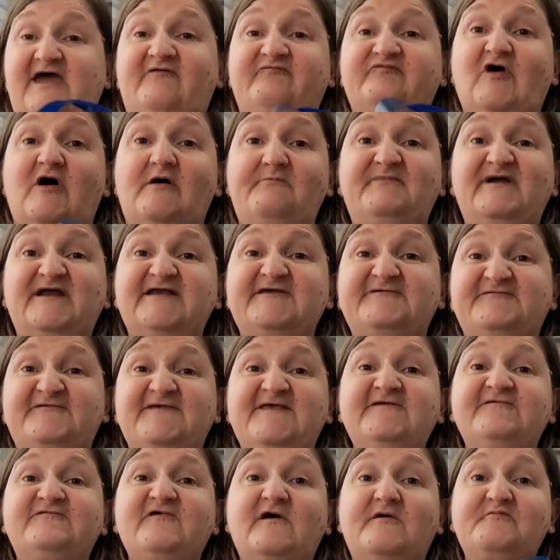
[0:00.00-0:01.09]
have got my
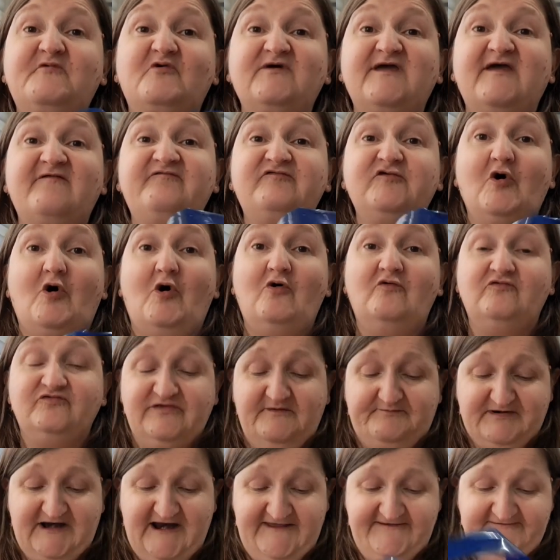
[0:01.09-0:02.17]
receipts, I will give you all
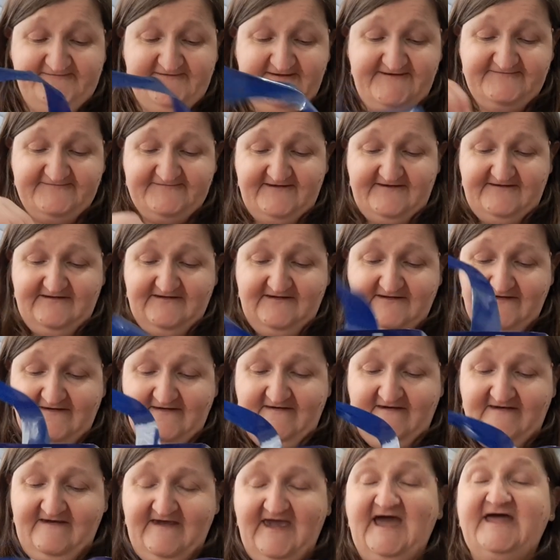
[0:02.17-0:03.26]
the prices.
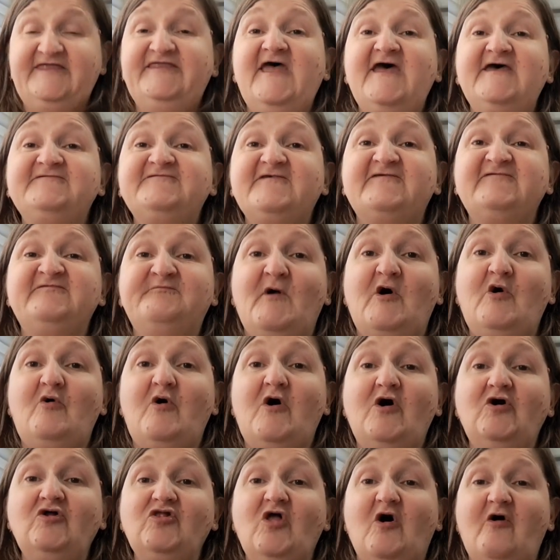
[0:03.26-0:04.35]
And it is a small
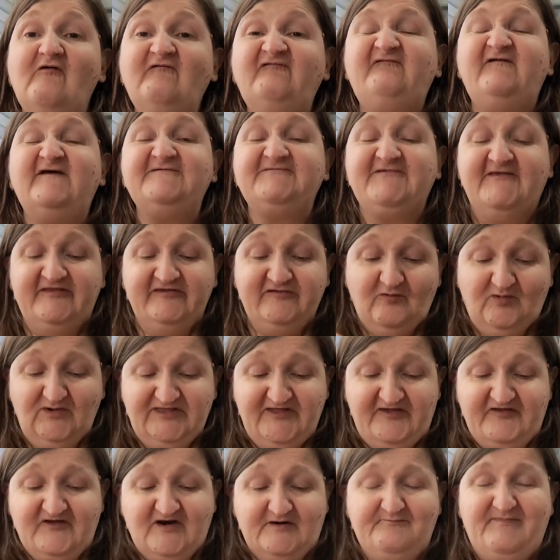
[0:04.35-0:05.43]
haul, all fits into
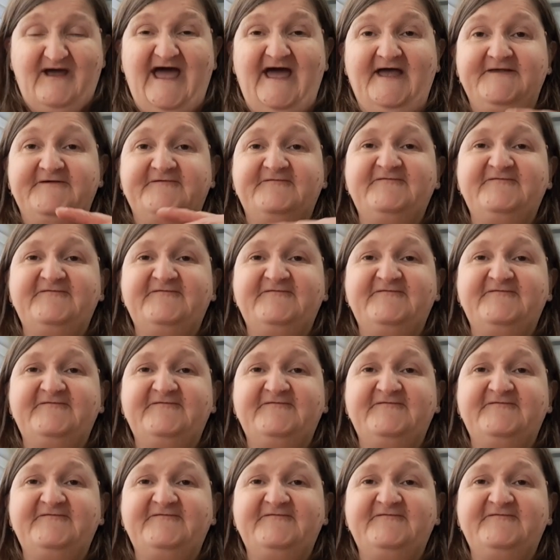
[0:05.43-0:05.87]
one of their bags.